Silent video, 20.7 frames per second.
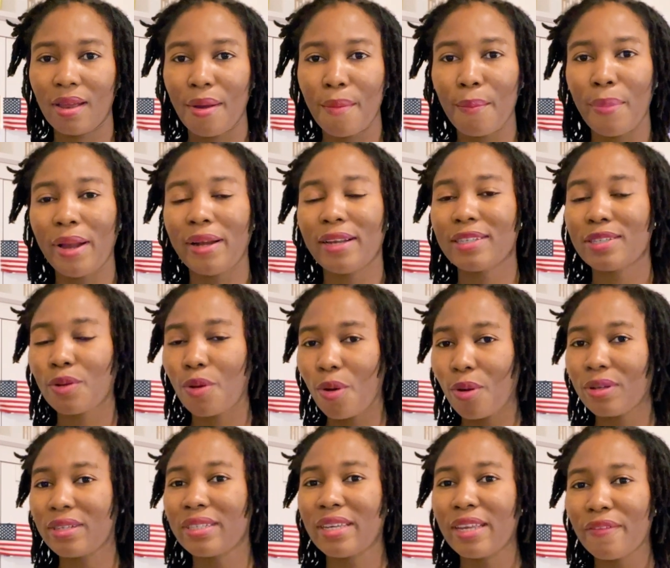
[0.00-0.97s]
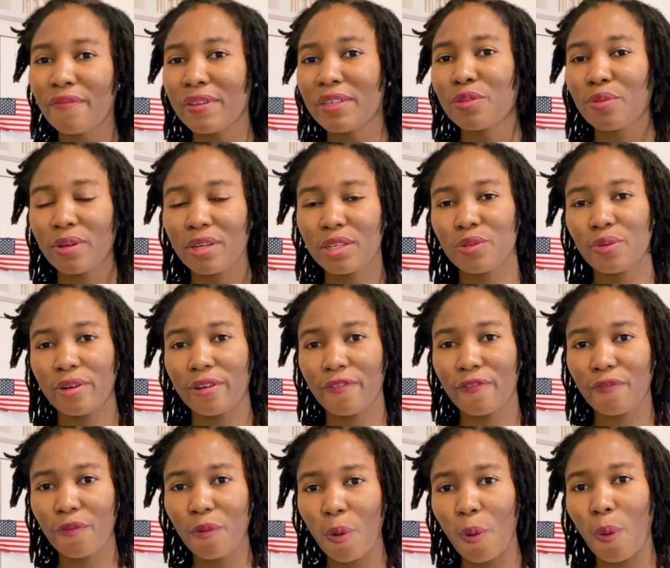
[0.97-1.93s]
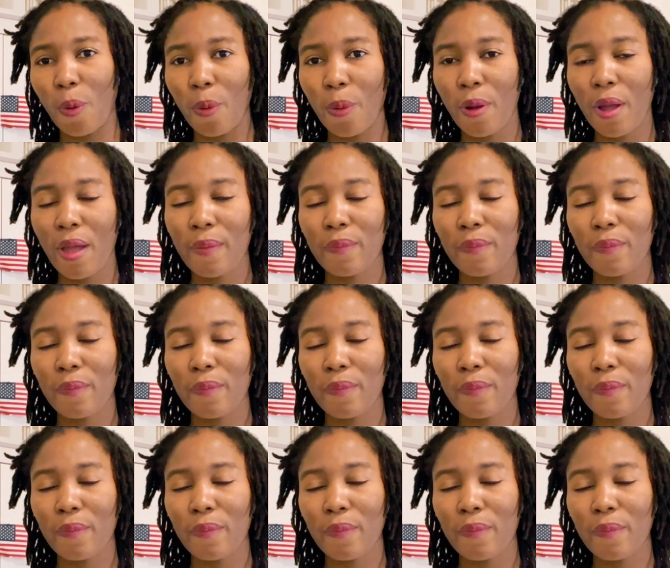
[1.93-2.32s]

But it's called DV 2024